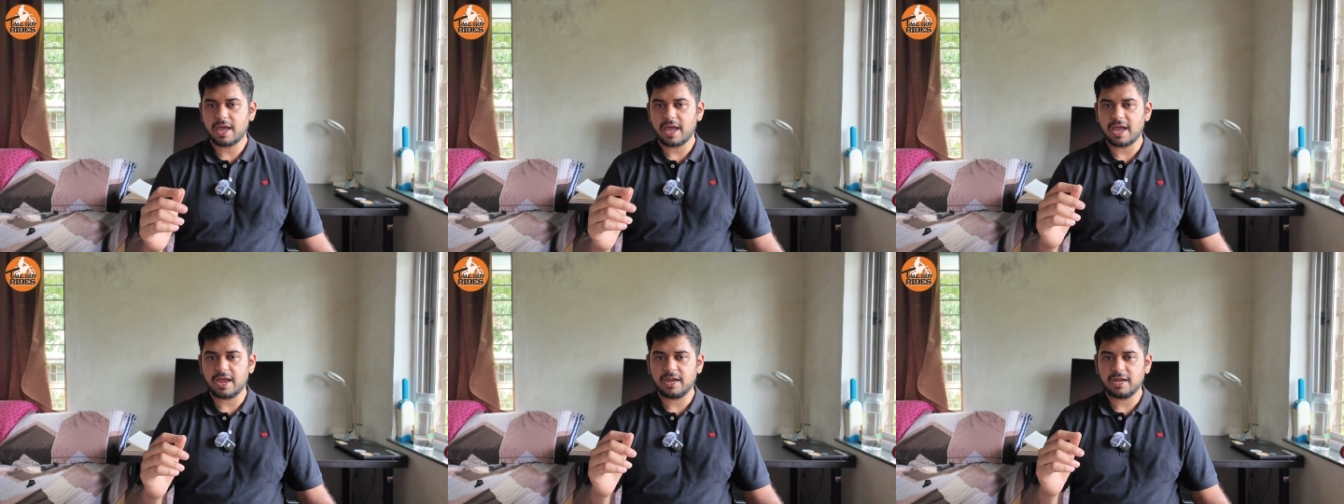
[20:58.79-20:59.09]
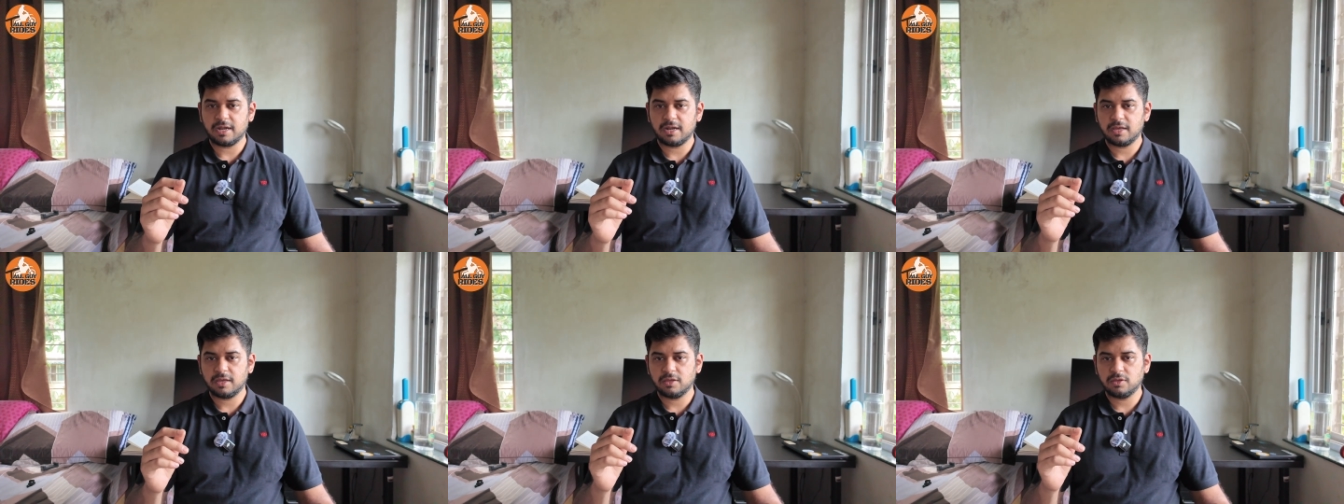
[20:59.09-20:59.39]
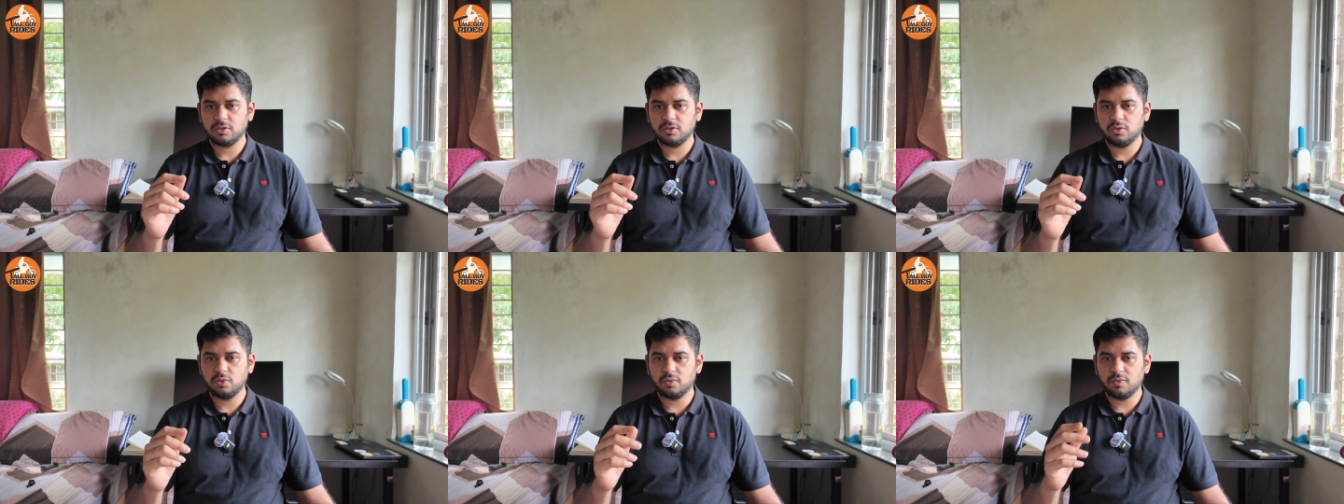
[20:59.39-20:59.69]
and
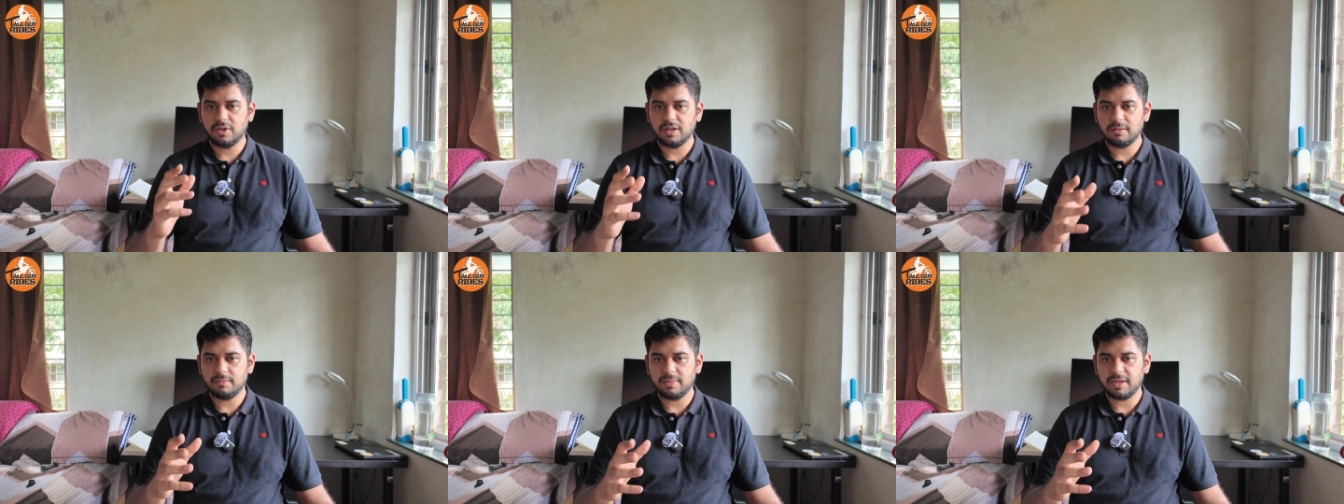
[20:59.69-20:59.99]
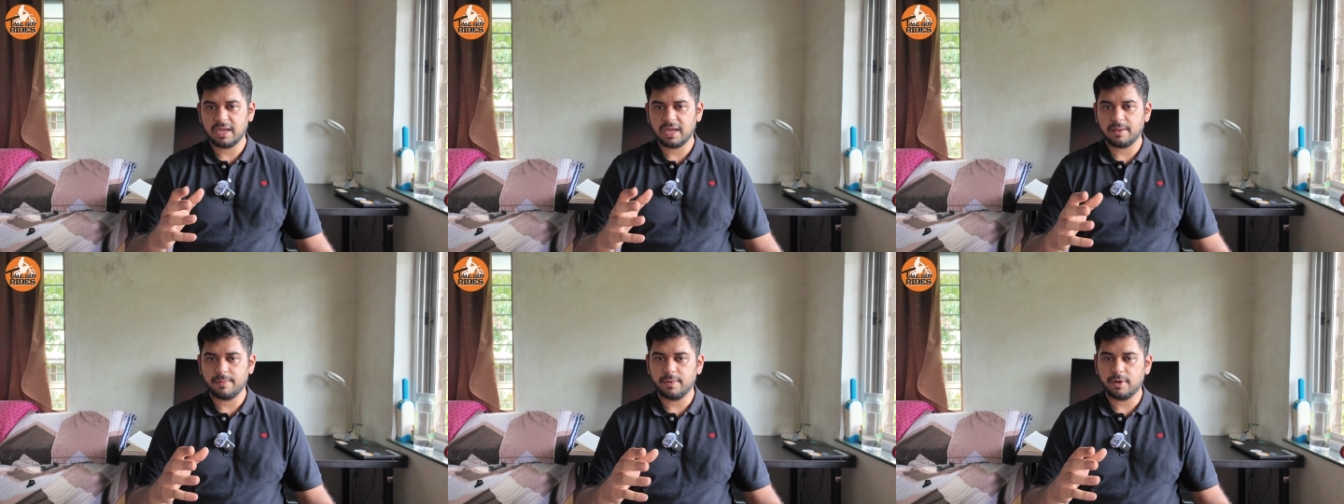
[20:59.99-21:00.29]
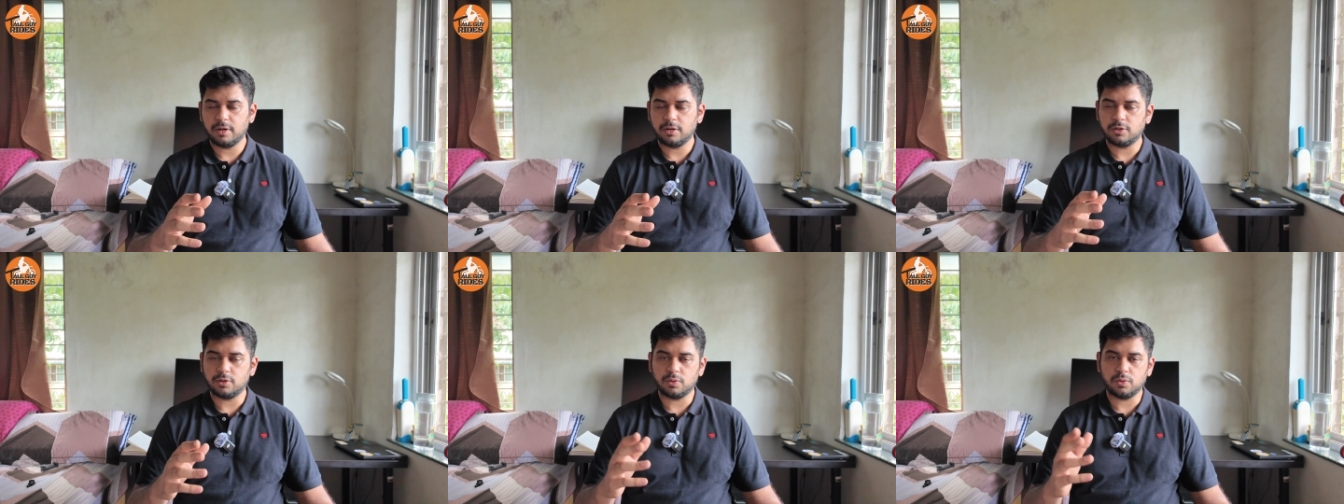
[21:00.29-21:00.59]
you will be
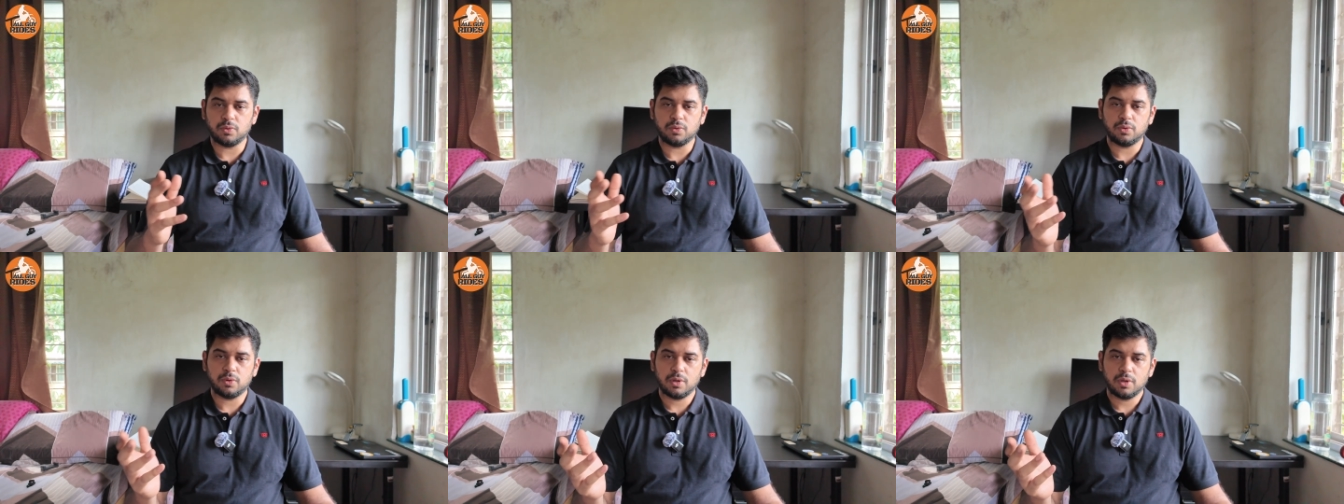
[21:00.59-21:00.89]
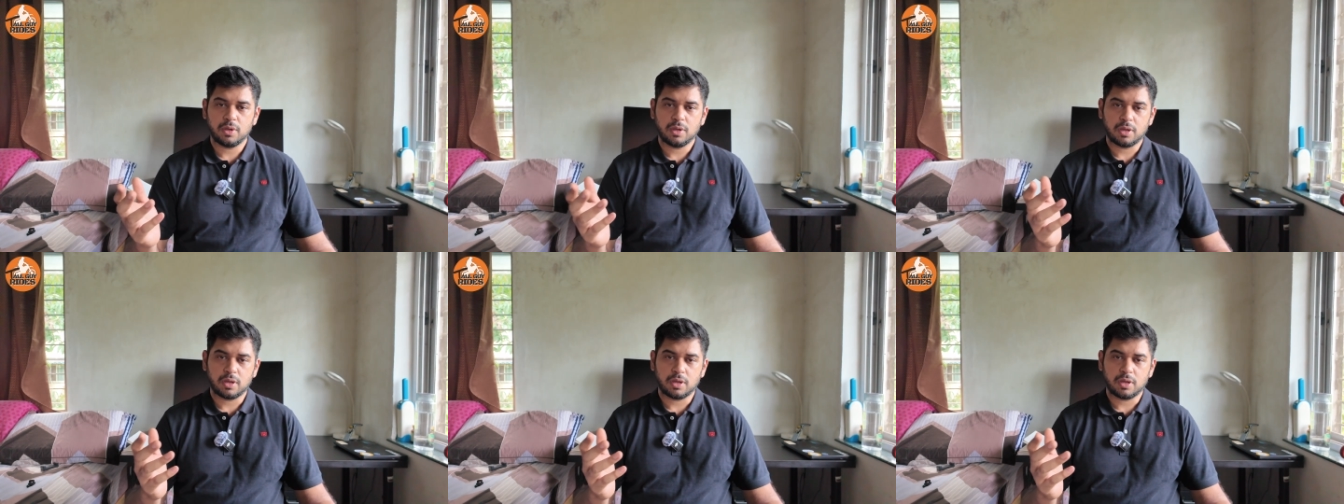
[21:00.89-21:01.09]
able to